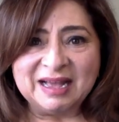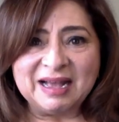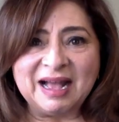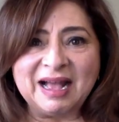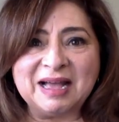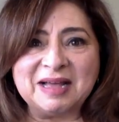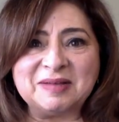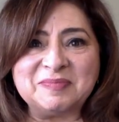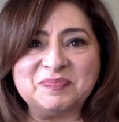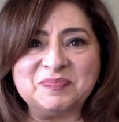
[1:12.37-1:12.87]

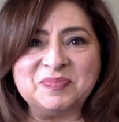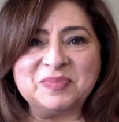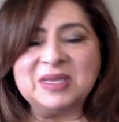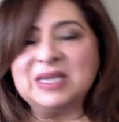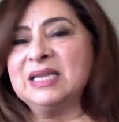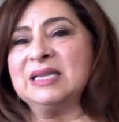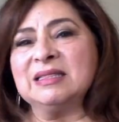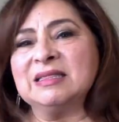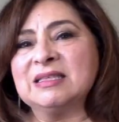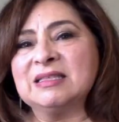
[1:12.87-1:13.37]

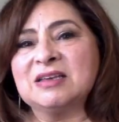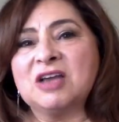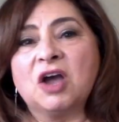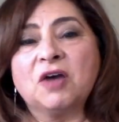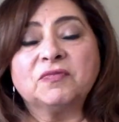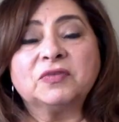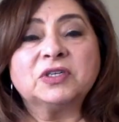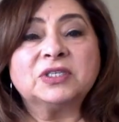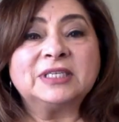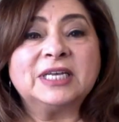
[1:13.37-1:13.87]
The
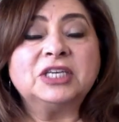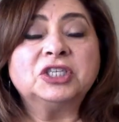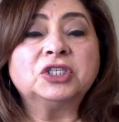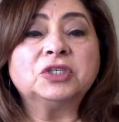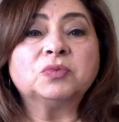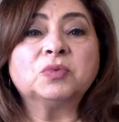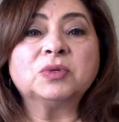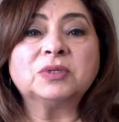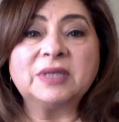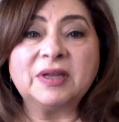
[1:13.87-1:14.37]

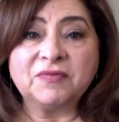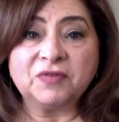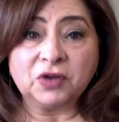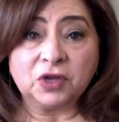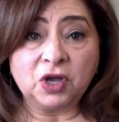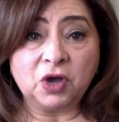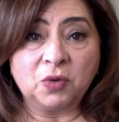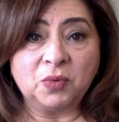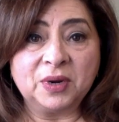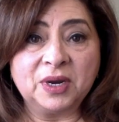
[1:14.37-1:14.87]
conversation will never
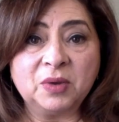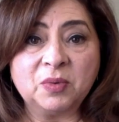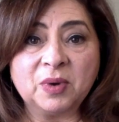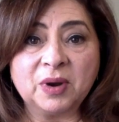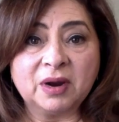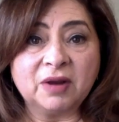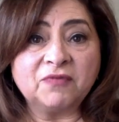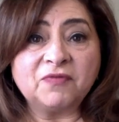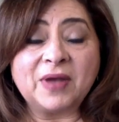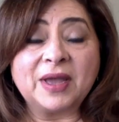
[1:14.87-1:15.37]
go
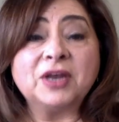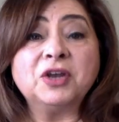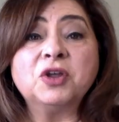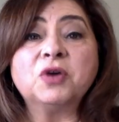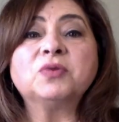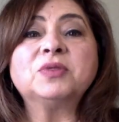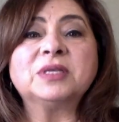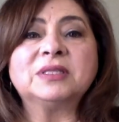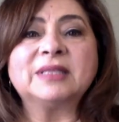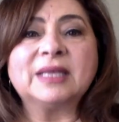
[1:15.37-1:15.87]
anywhere. If I
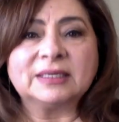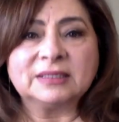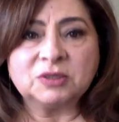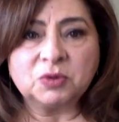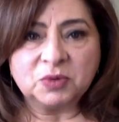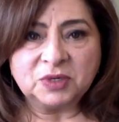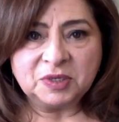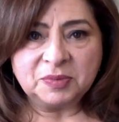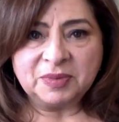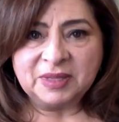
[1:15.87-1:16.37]
know that that's
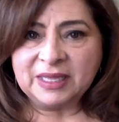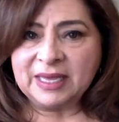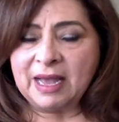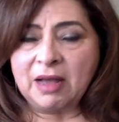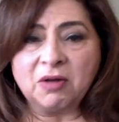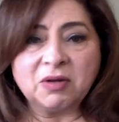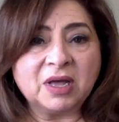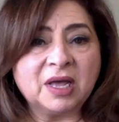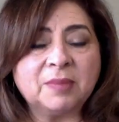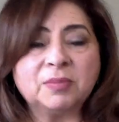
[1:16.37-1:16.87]
going to be the
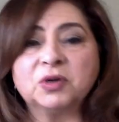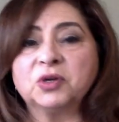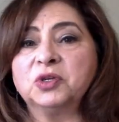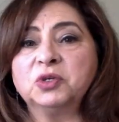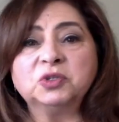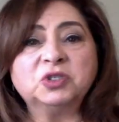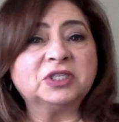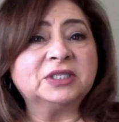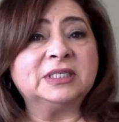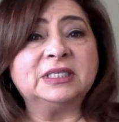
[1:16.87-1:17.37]
outcome, or you
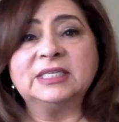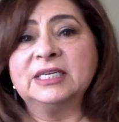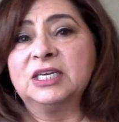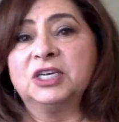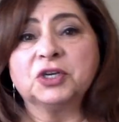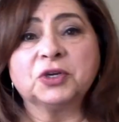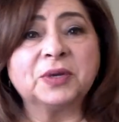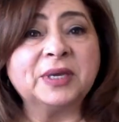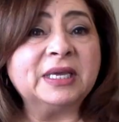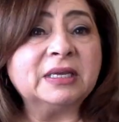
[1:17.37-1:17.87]
just dig
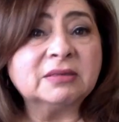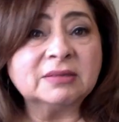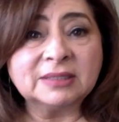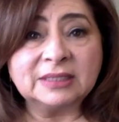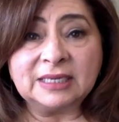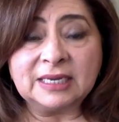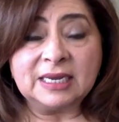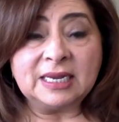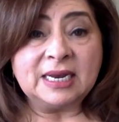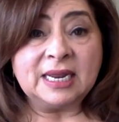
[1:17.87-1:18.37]
your heels
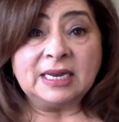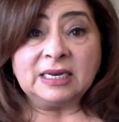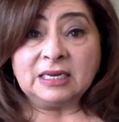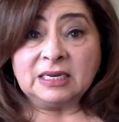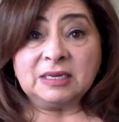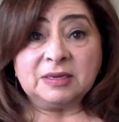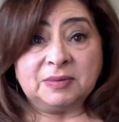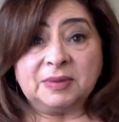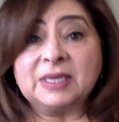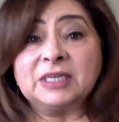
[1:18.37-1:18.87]
in and
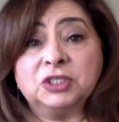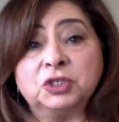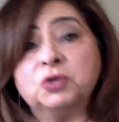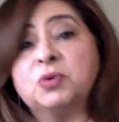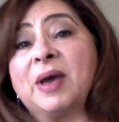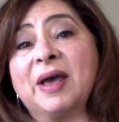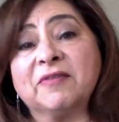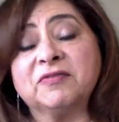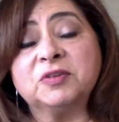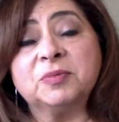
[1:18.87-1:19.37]
because you
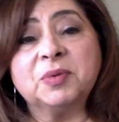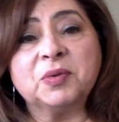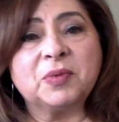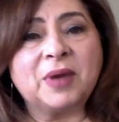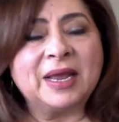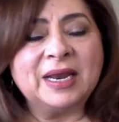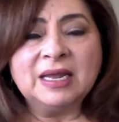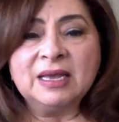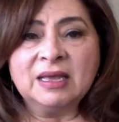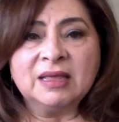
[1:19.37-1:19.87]
have to be
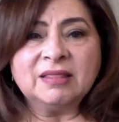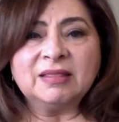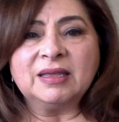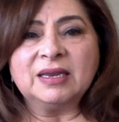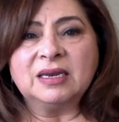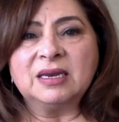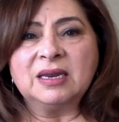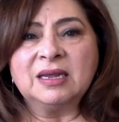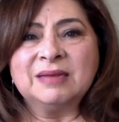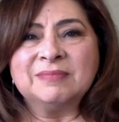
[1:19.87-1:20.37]
right,
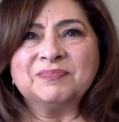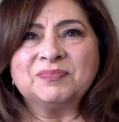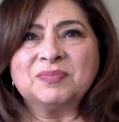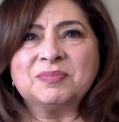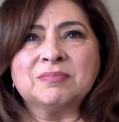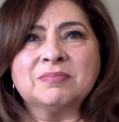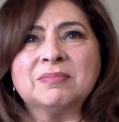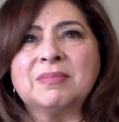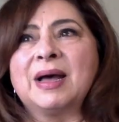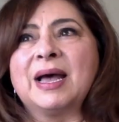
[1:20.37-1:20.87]
then
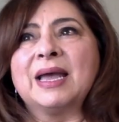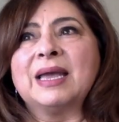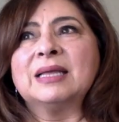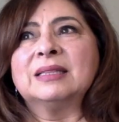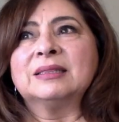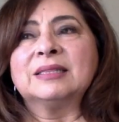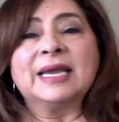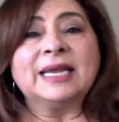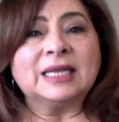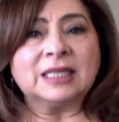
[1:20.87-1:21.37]
my
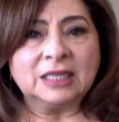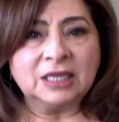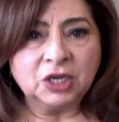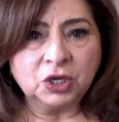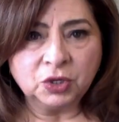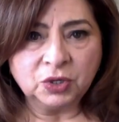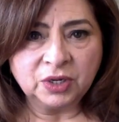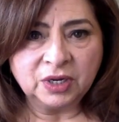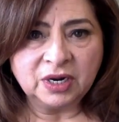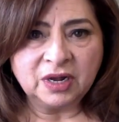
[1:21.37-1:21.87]

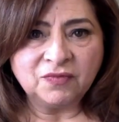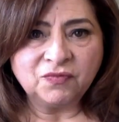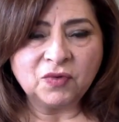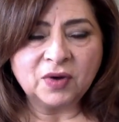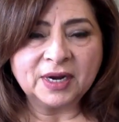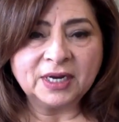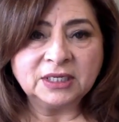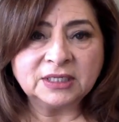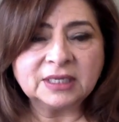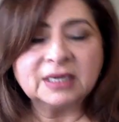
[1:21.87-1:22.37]
likelihood of
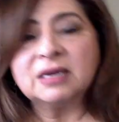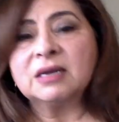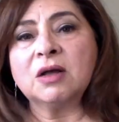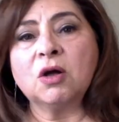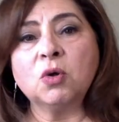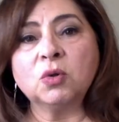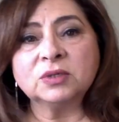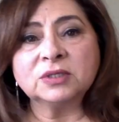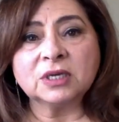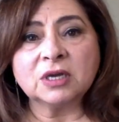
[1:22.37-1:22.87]
wanting to
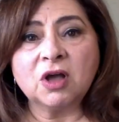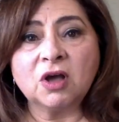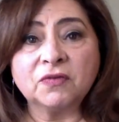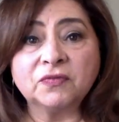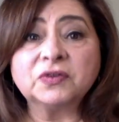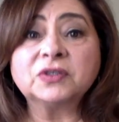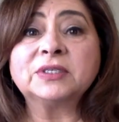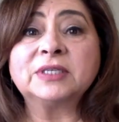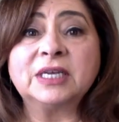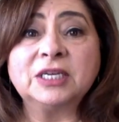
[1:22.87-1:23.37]
hold a
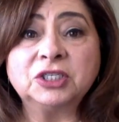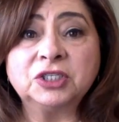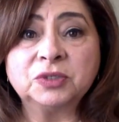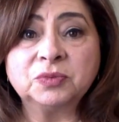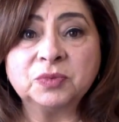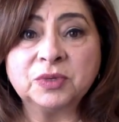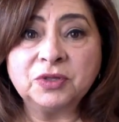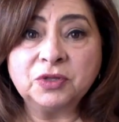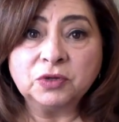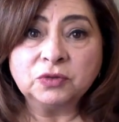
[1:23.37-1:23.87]
conversation
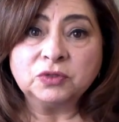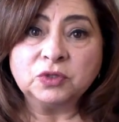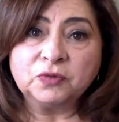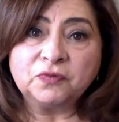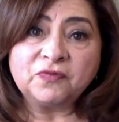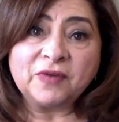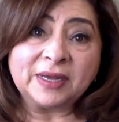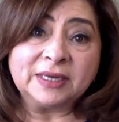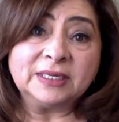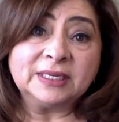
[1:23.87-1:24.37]
with you to
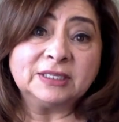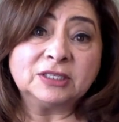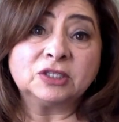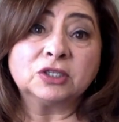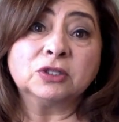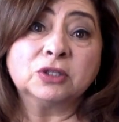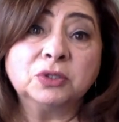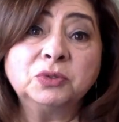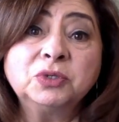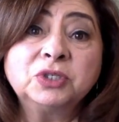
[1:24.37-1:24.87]
find a
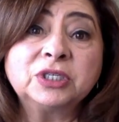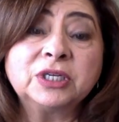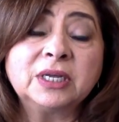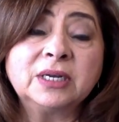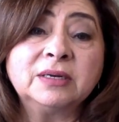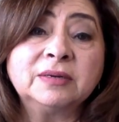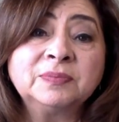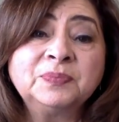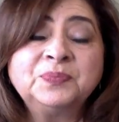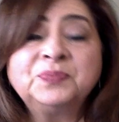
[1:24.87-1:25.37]
solution